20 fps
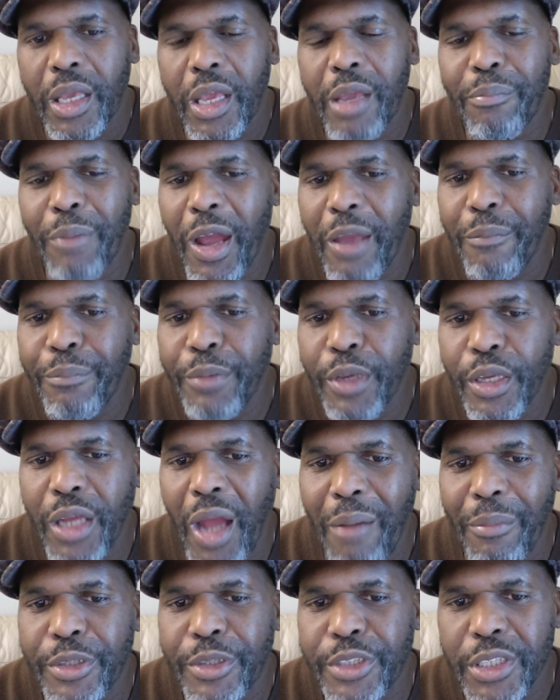It might be
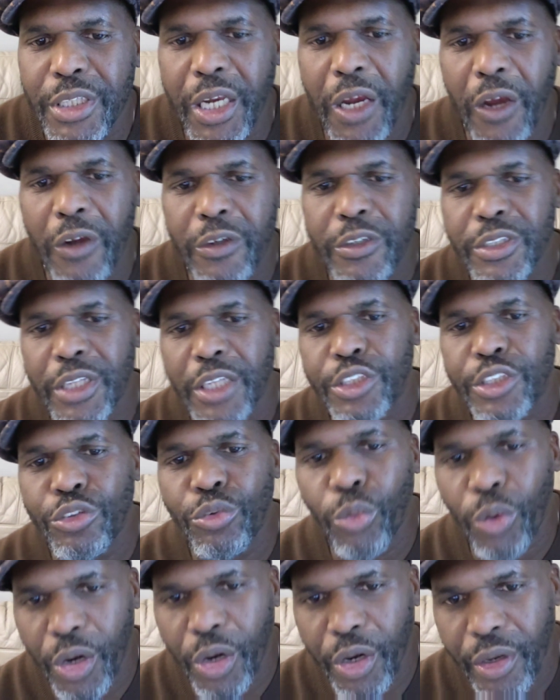common to the character that
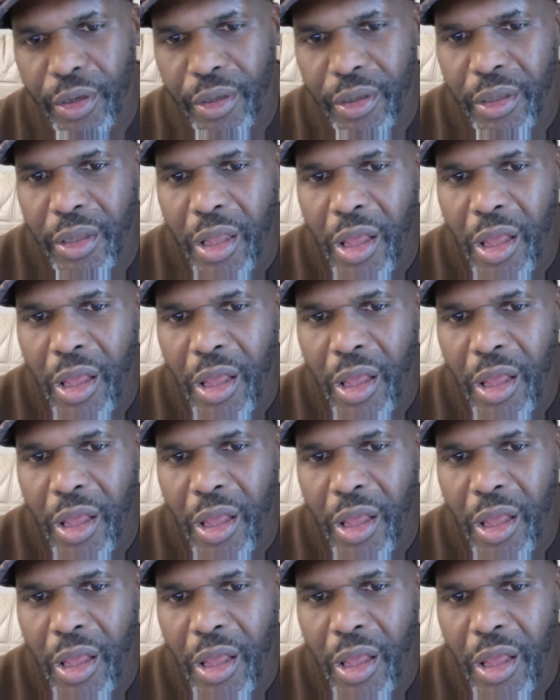you were,